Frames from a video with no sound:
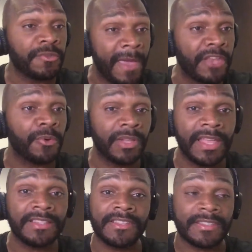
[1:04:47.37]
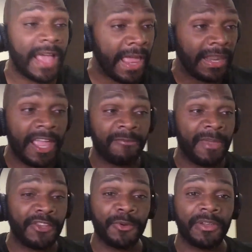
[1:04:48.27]
manual lenses. I like
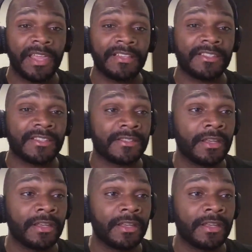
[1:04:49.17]
manual lenses.